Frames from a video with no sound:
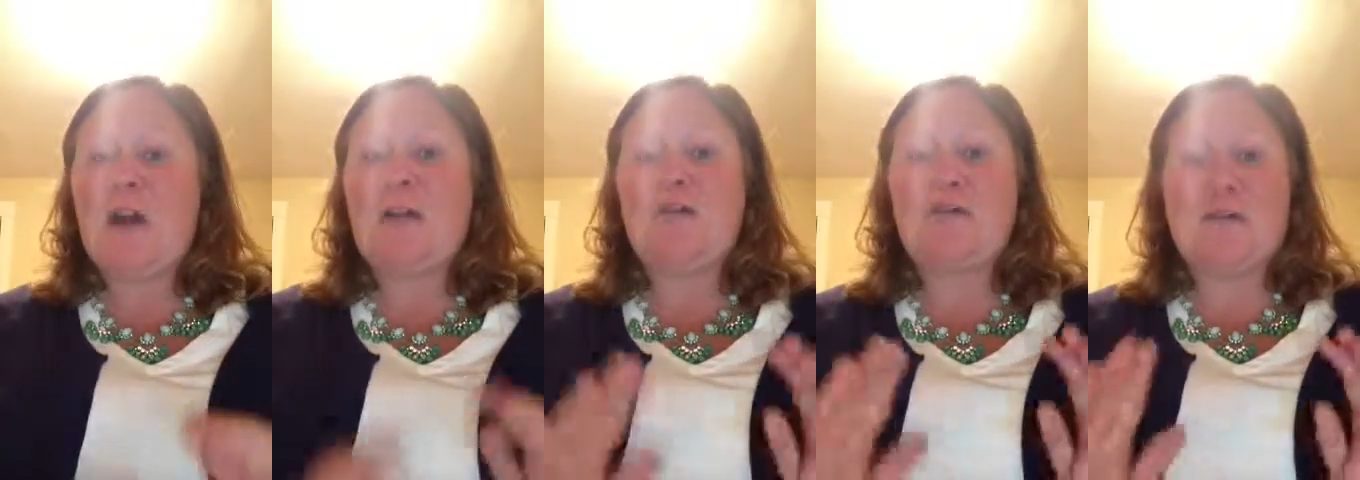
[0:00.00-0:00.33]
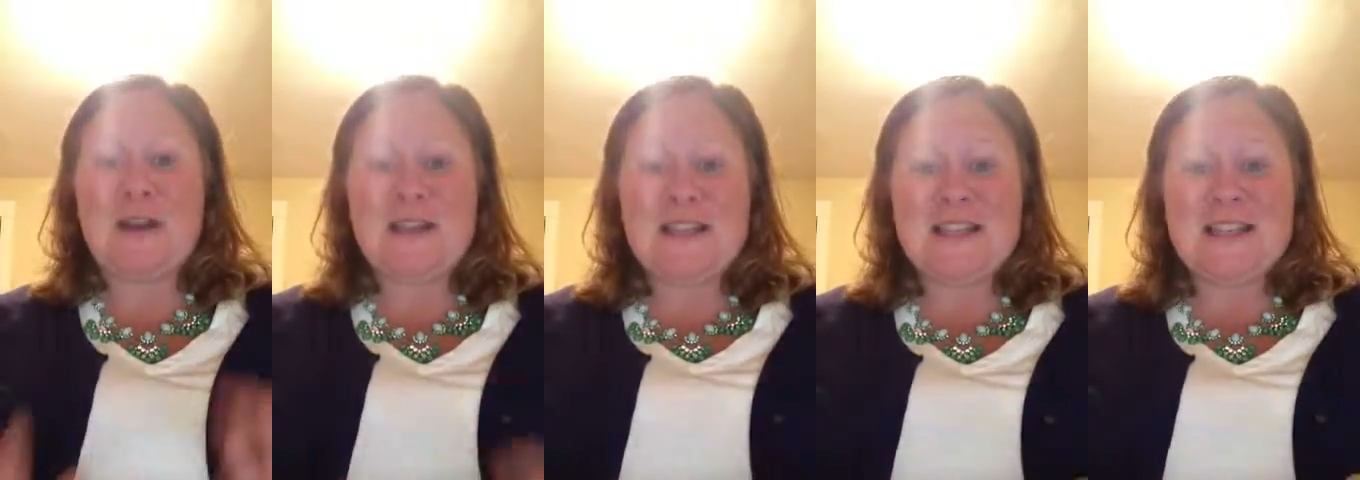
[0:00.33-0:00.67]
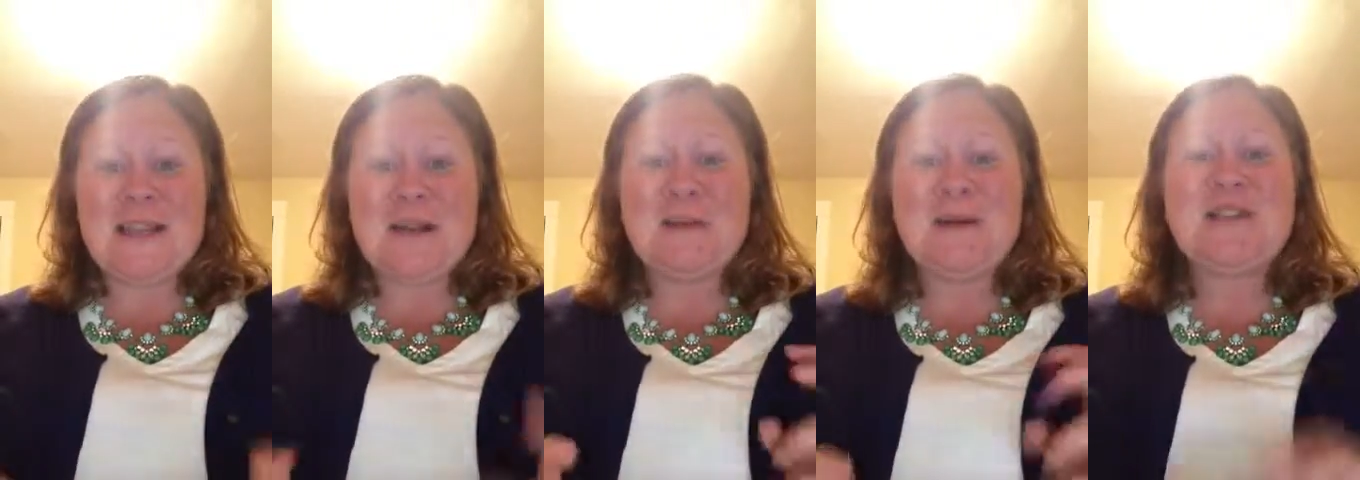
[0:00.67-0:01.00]
Read the
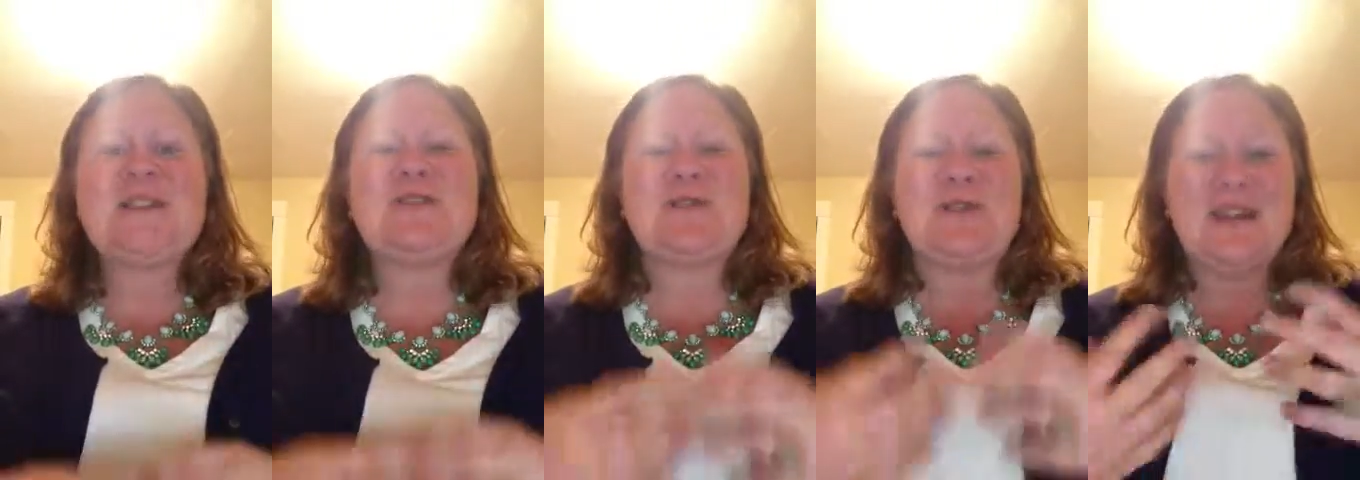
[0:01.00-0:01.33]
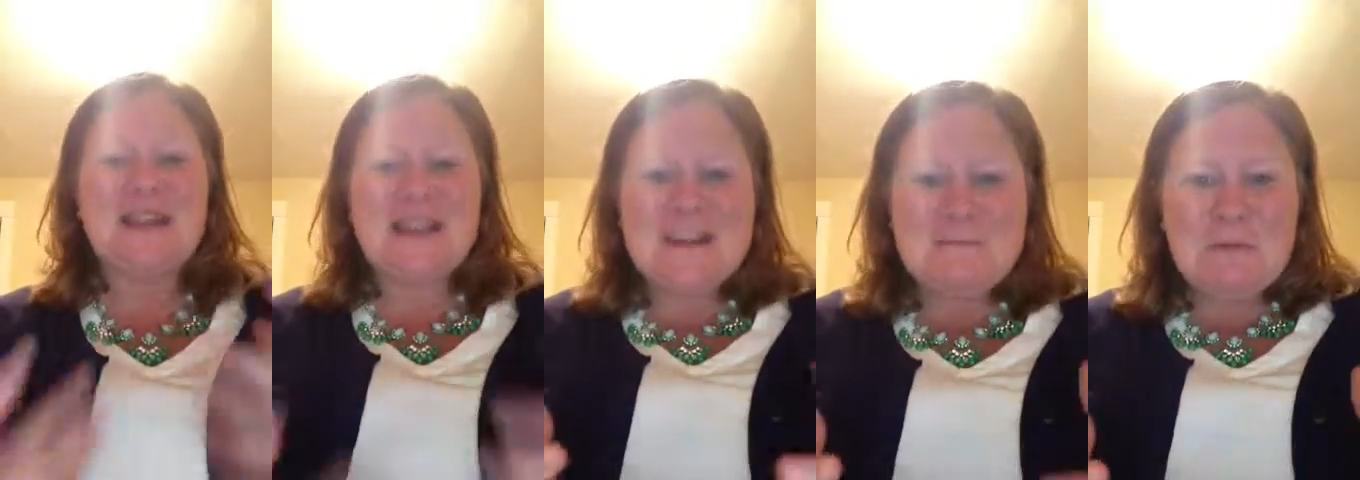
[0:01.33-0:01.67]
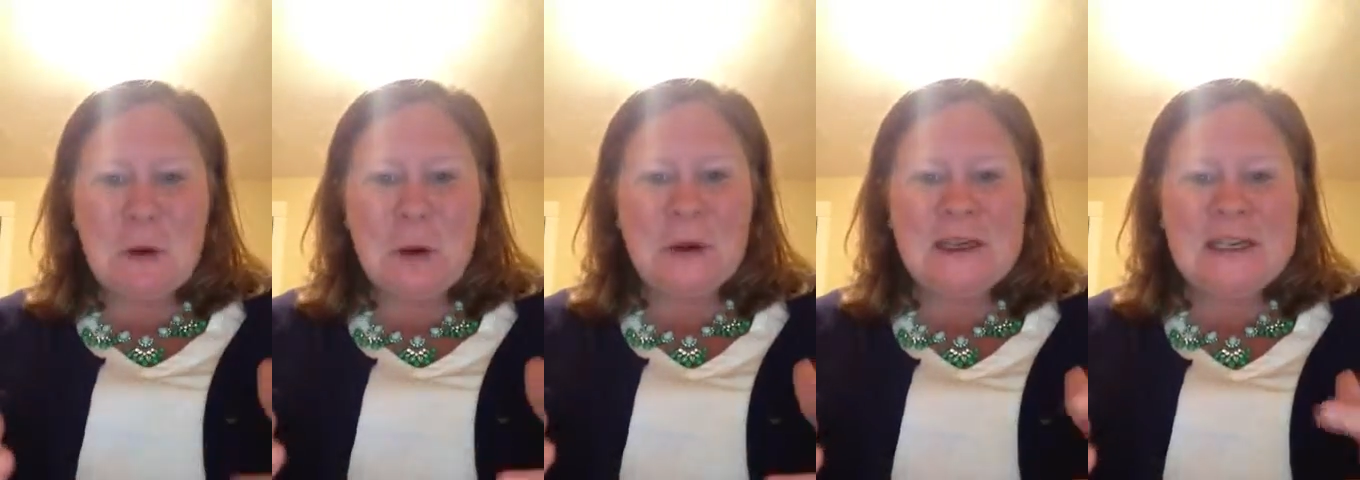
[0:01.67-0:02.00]
syllabus, read the
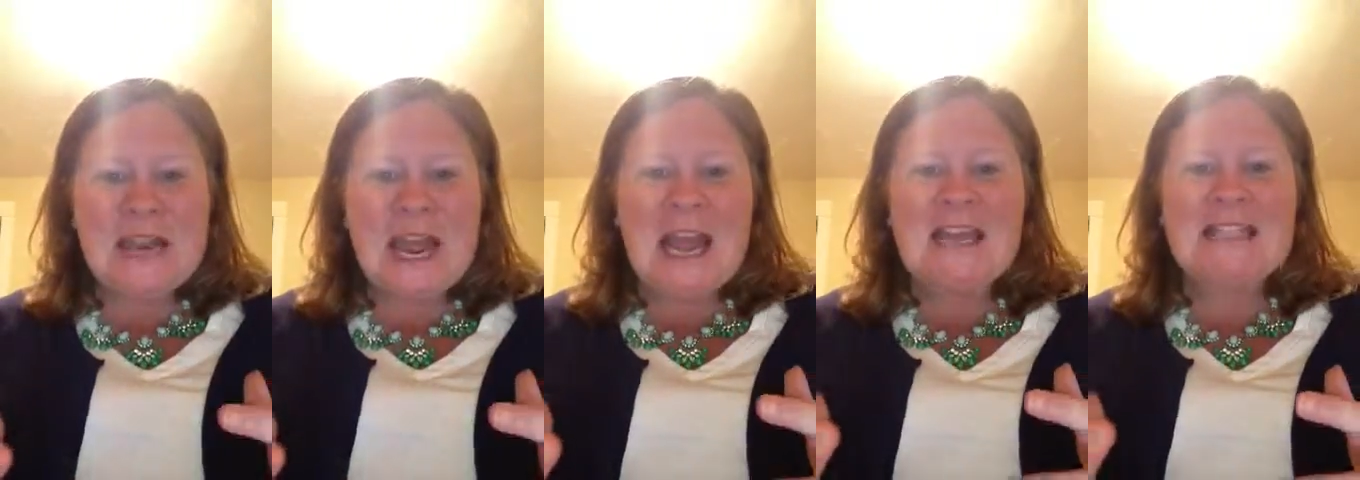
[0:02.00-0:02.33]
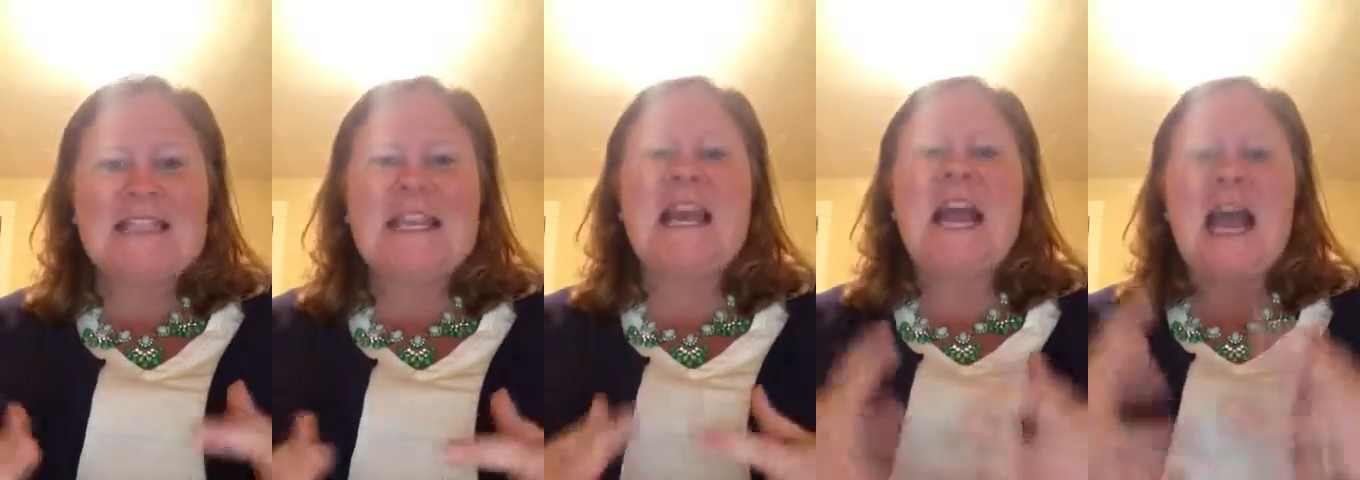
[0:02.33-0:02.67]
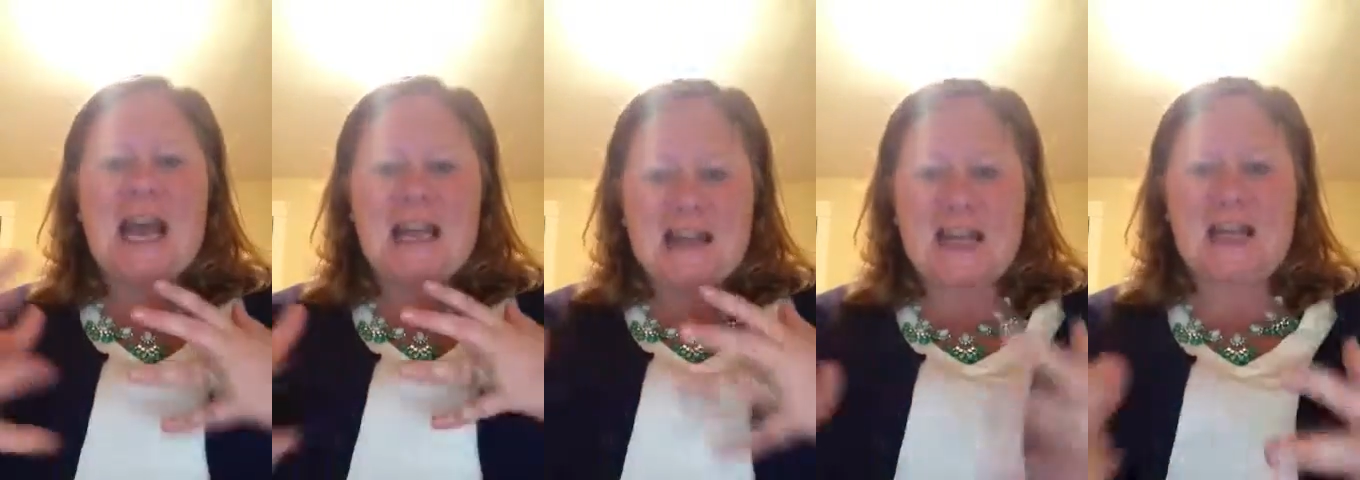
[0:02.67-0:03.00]
important dates,
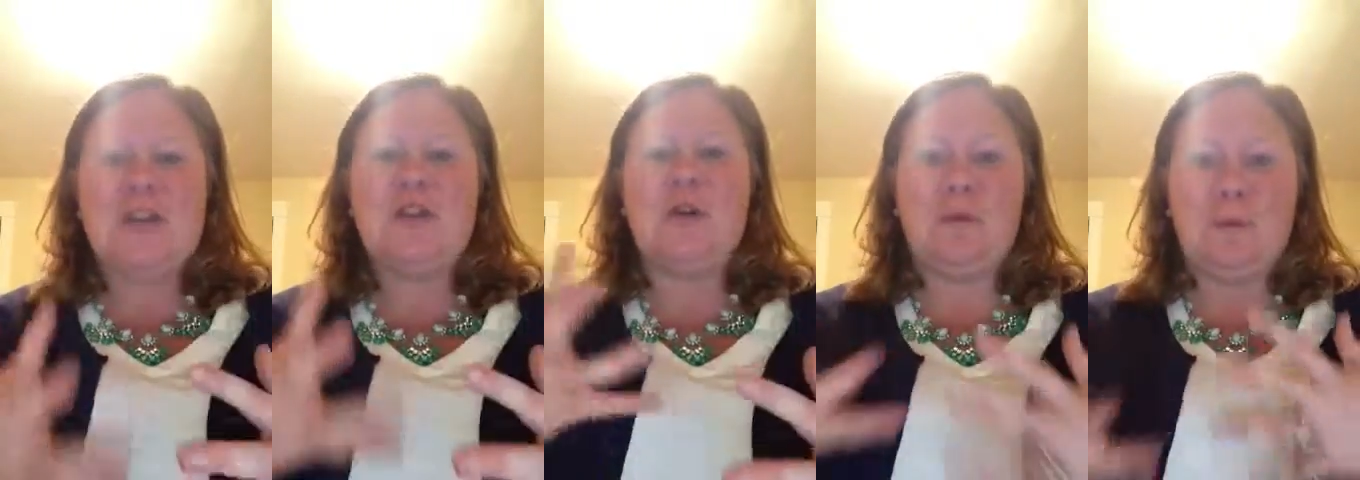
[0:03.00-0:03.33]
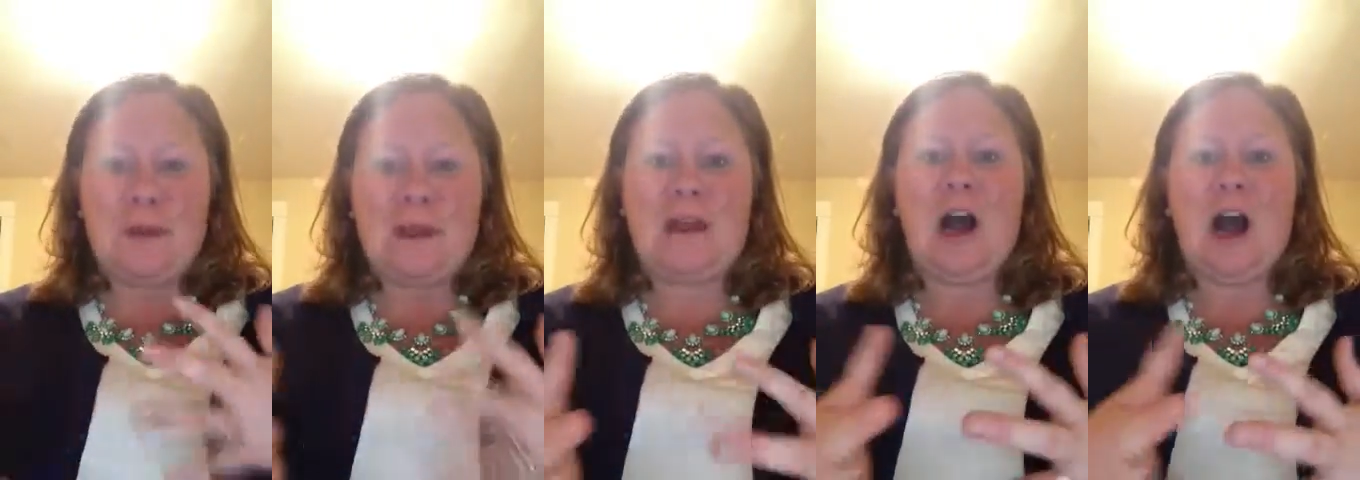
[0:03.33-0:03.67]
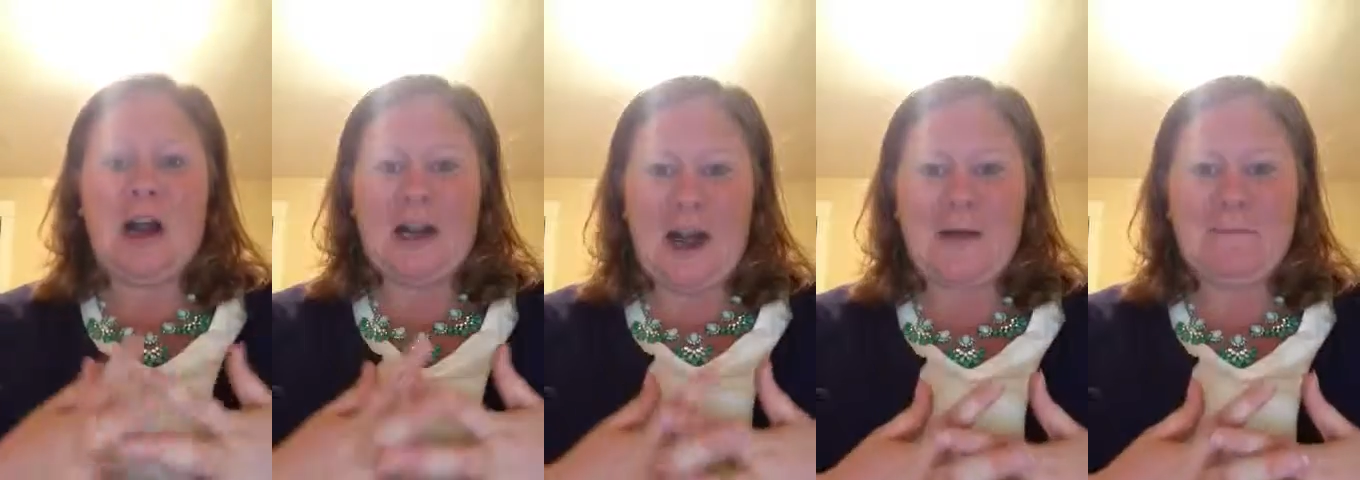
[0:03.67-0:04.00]
and then you'll be
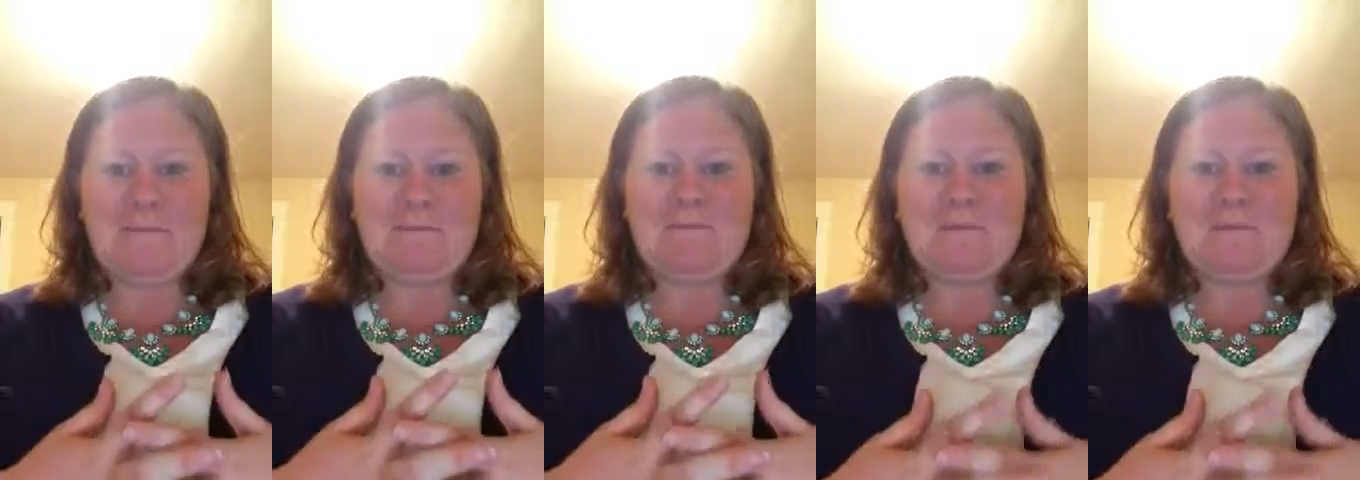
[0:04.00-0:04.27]
caught up.